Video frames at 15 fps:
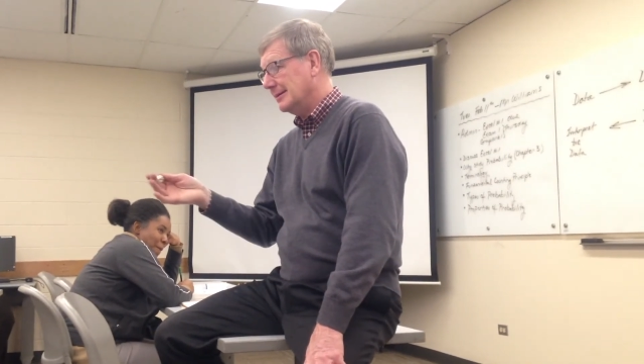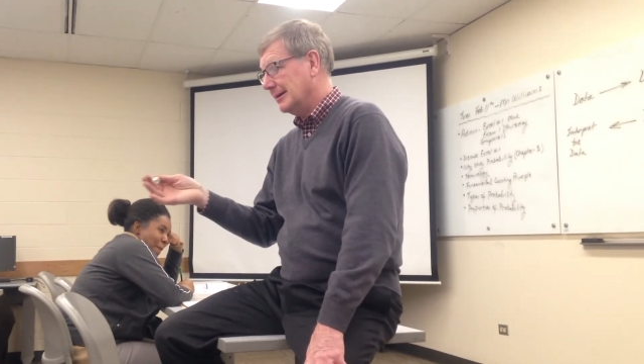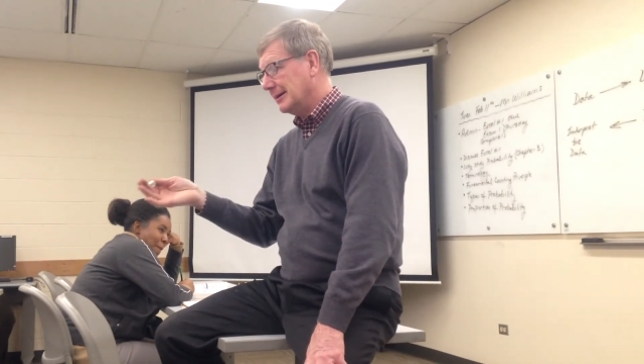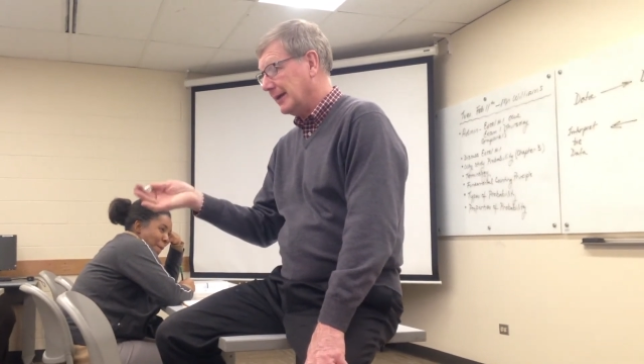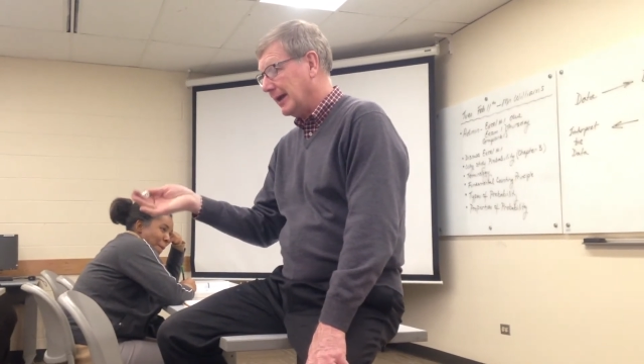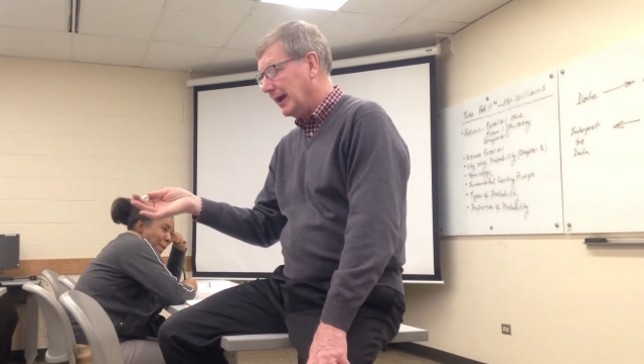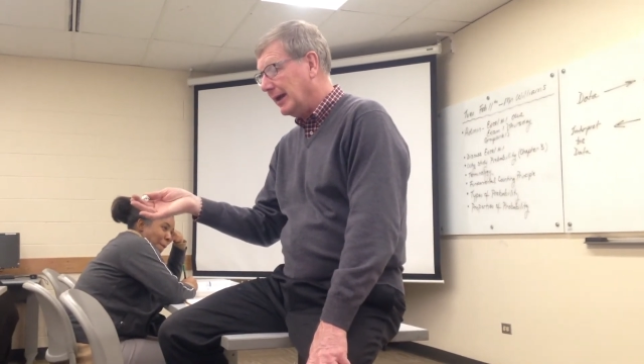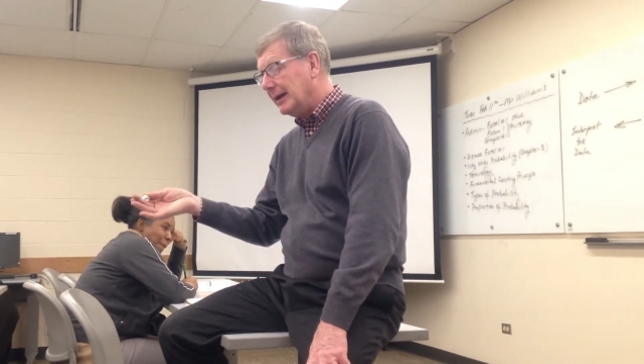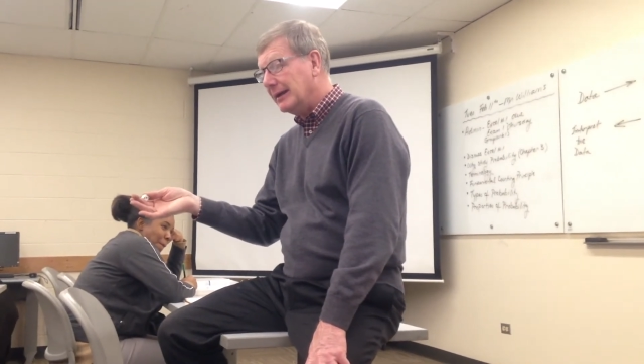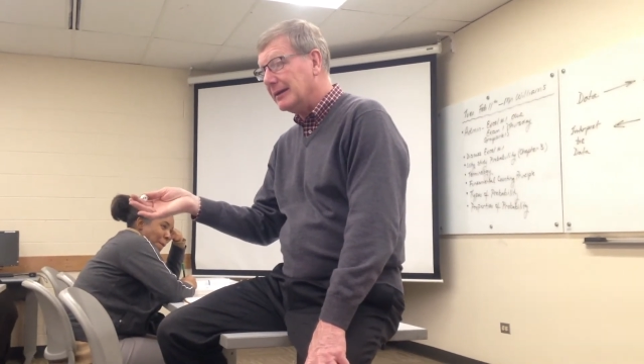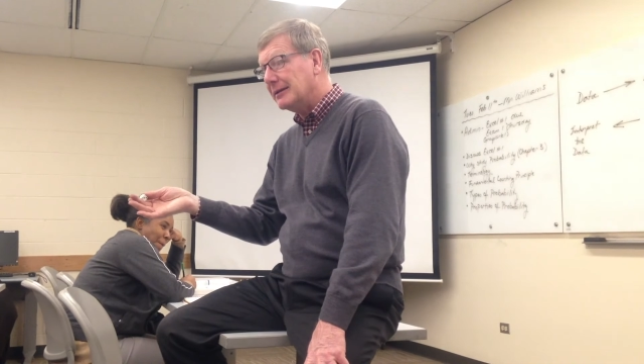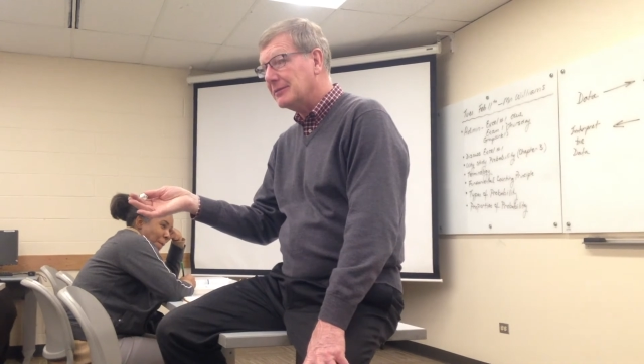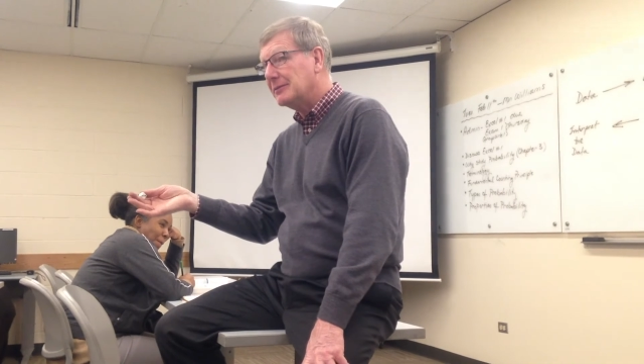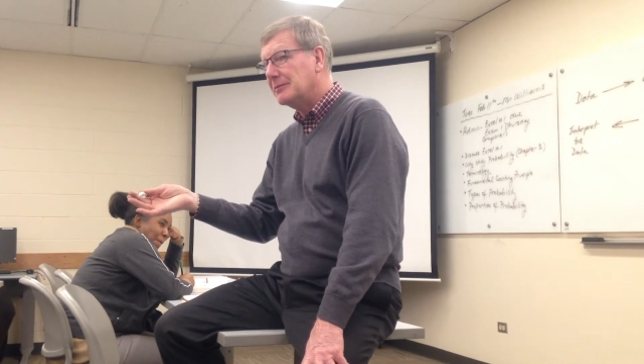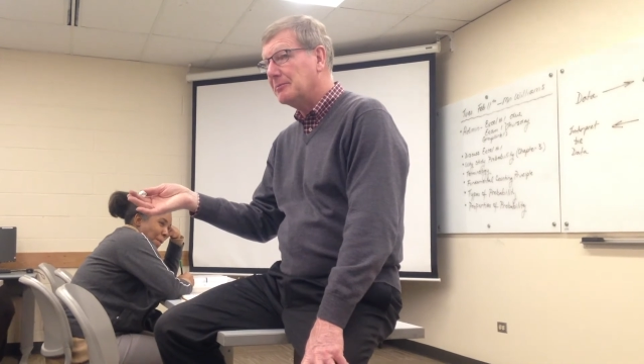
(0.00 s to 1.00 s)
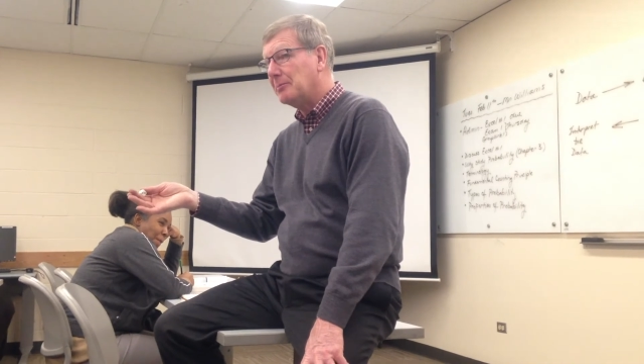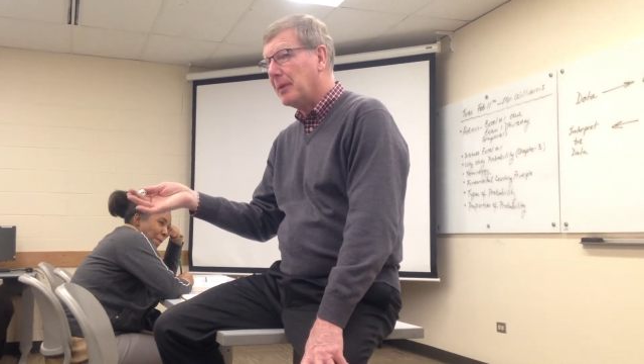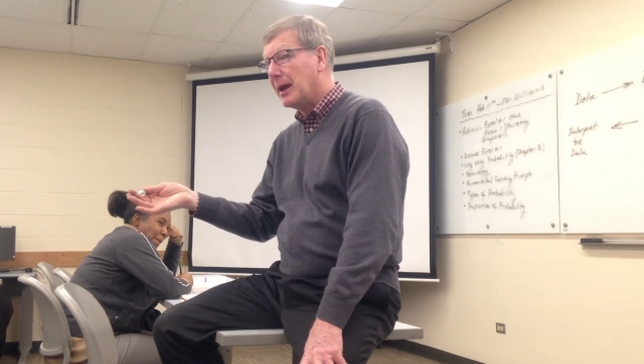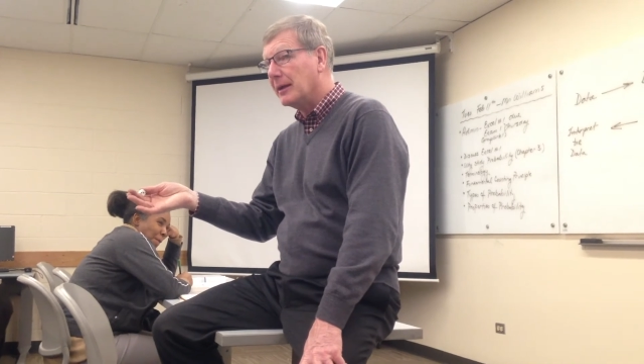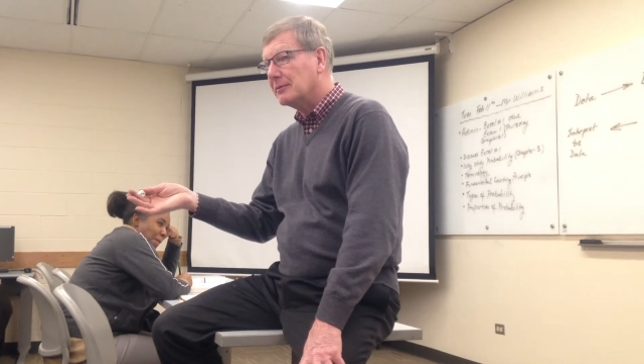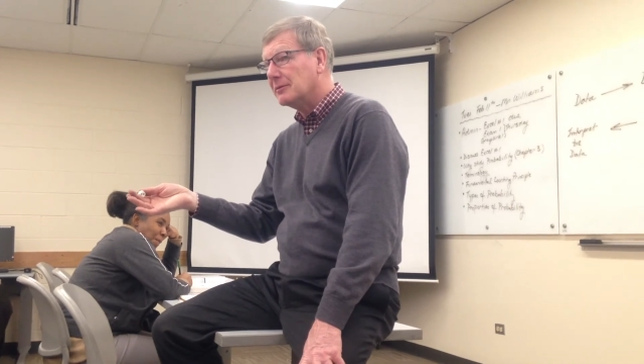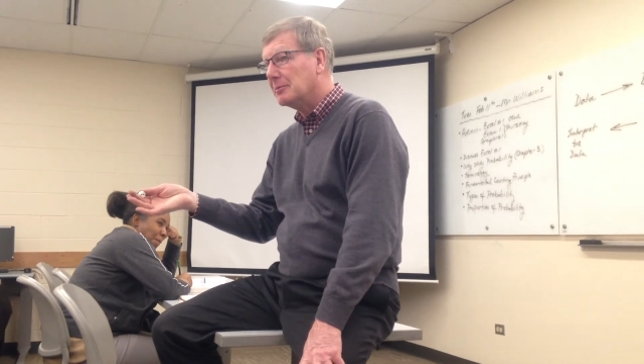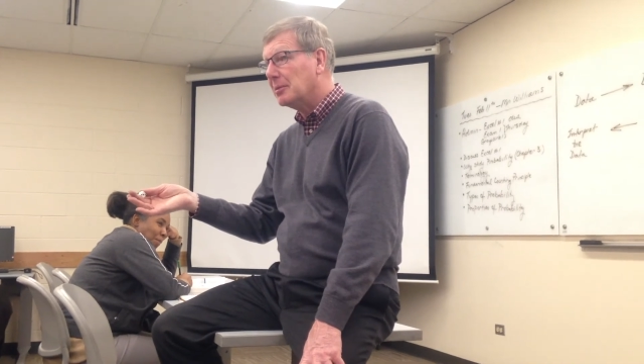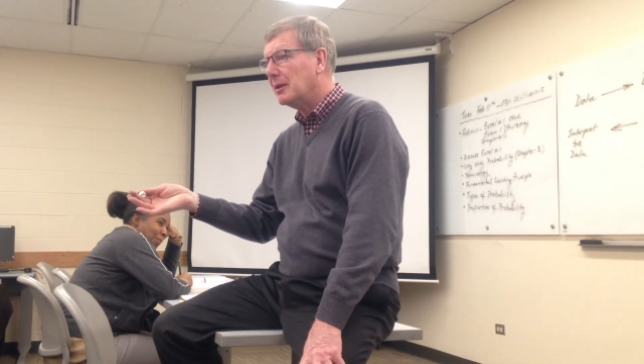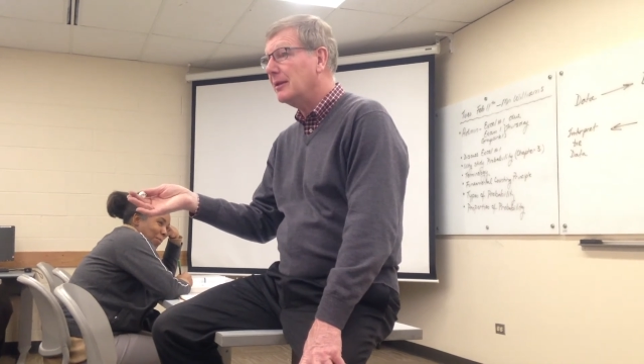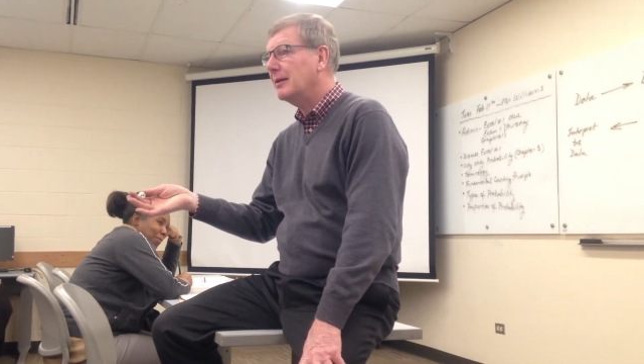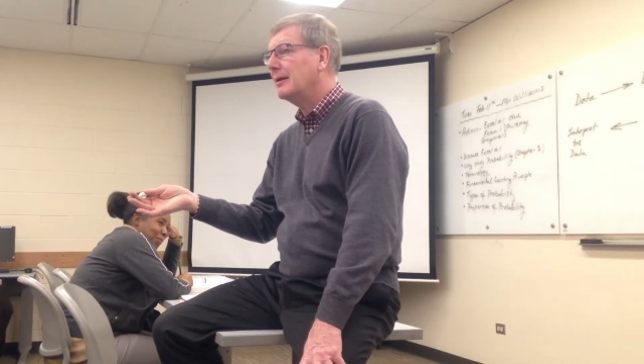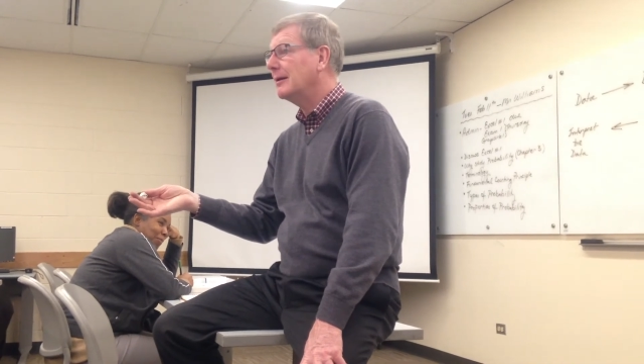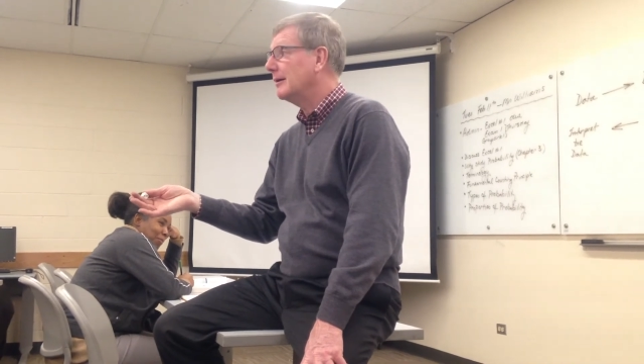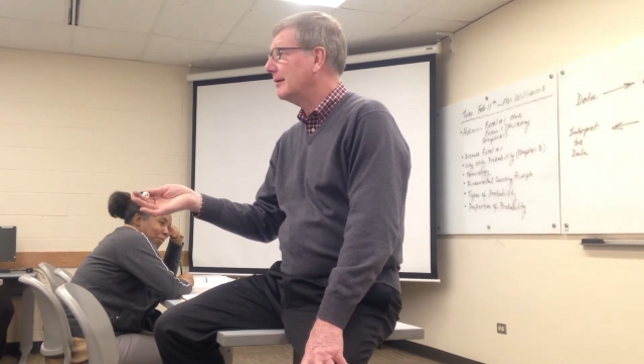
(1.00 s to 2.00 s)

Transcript: Okay, it's possible.